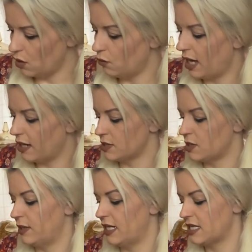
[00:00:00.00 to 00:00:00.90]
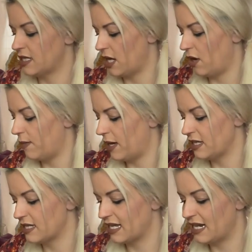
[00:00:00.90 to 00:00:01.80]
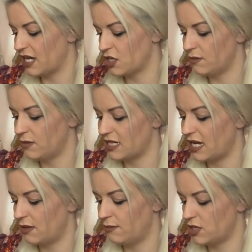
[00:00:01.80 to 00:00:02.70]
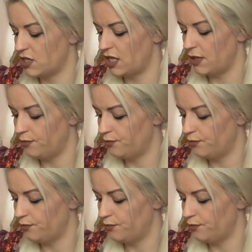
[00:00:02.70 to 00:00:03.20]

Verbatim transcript: What else do we need to know about this connection with deck number two?